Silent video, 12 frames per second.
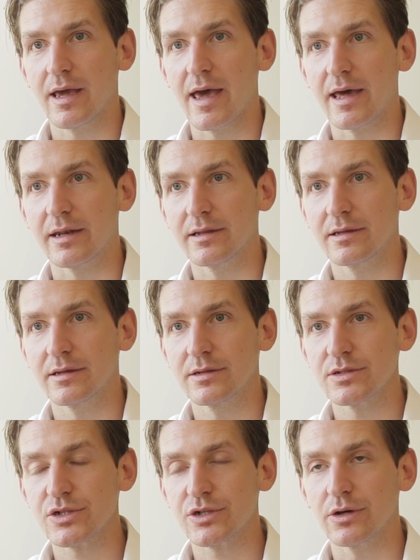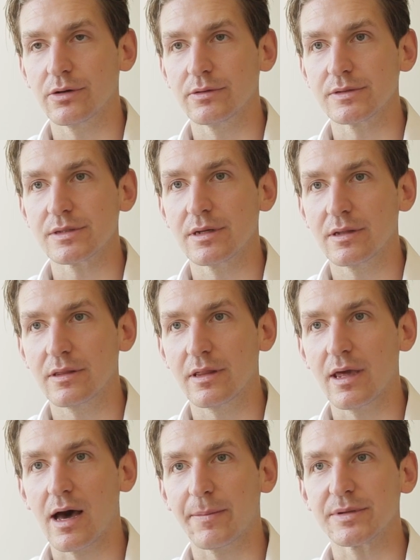and chose
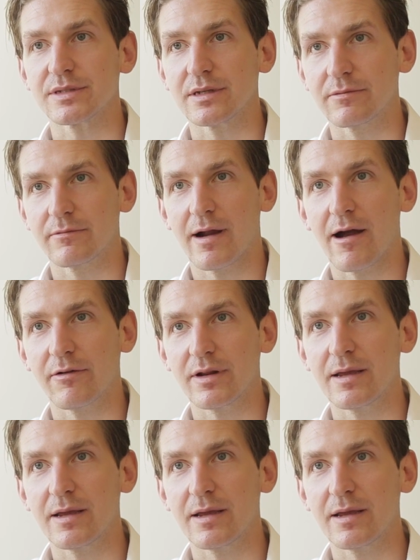the opposite route.